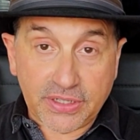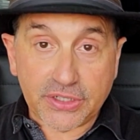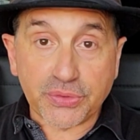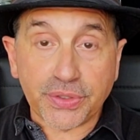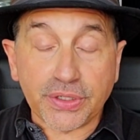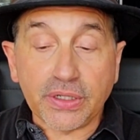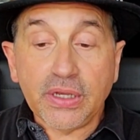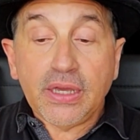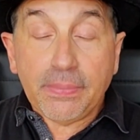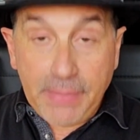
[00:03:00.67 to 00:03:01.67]
to Israel,
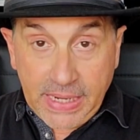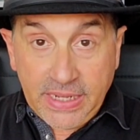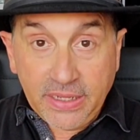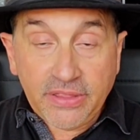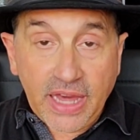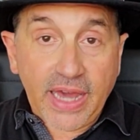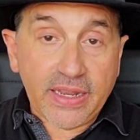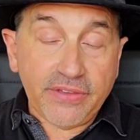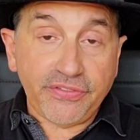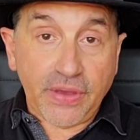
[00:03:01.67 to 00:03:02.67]
meaning that
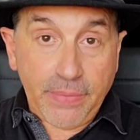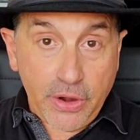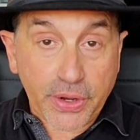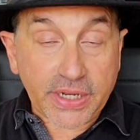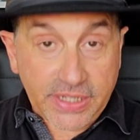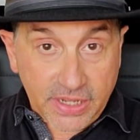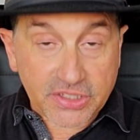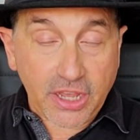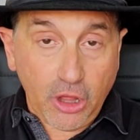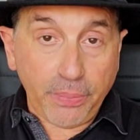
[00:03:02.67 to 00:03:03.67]
if America does
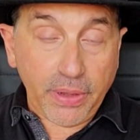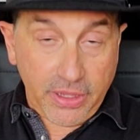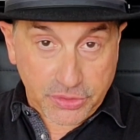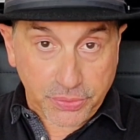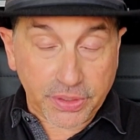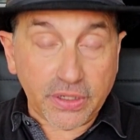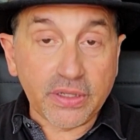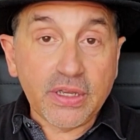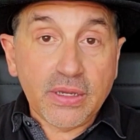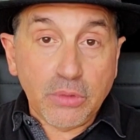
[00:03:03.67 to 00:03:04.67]
help Israel
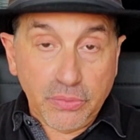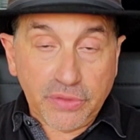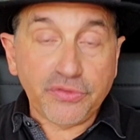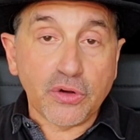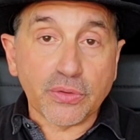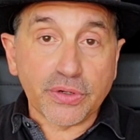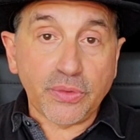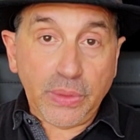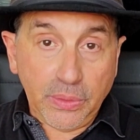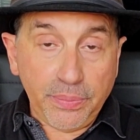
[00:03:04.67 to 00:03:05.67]
moving forward,
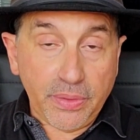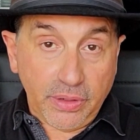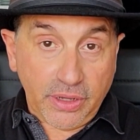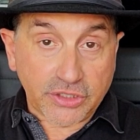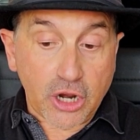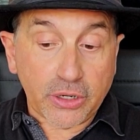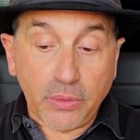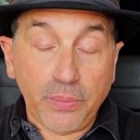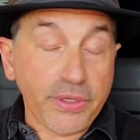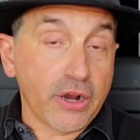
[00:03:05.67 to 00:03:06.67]
a target will
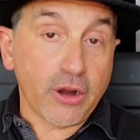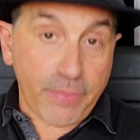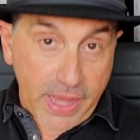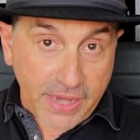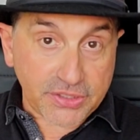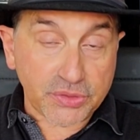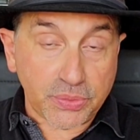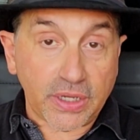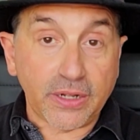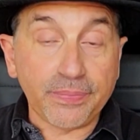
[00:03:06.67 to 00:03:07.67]
be on our backs as
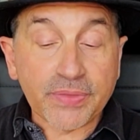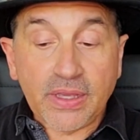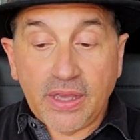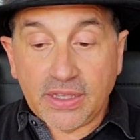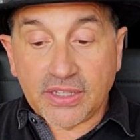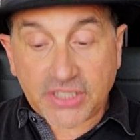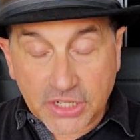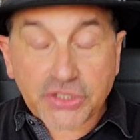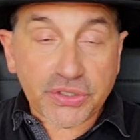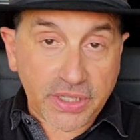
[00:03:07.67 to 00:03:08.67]
well.
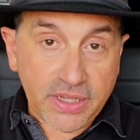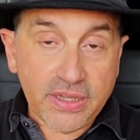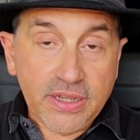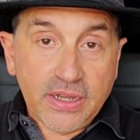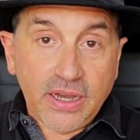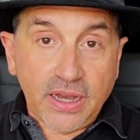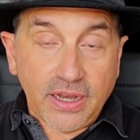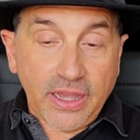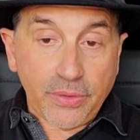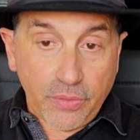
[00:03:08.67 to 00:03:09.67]
Essentially,
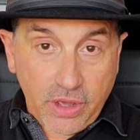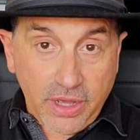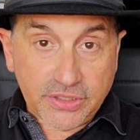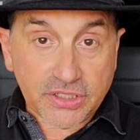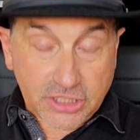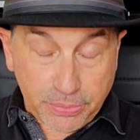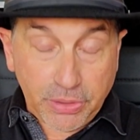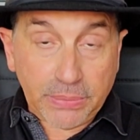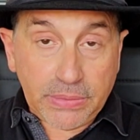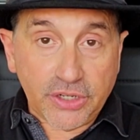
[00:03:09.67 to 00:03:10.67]
Iran's
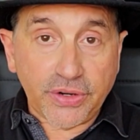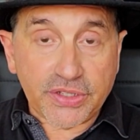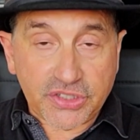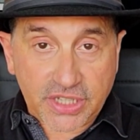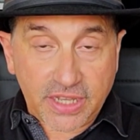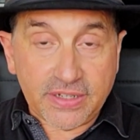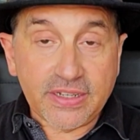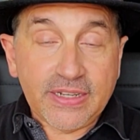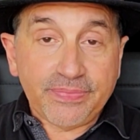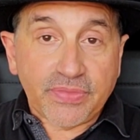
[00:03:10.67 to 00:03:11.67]
supreme leader has said
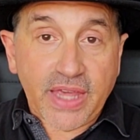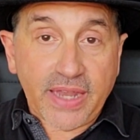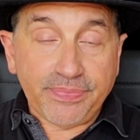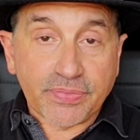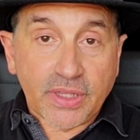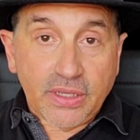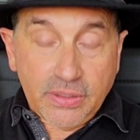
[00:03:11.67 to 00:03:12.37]
that